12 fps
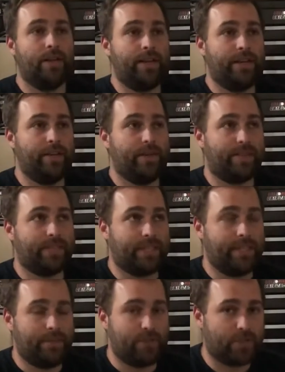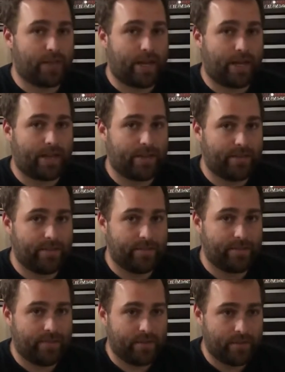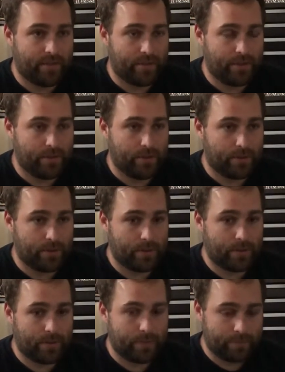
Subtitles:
And you have to keep track of your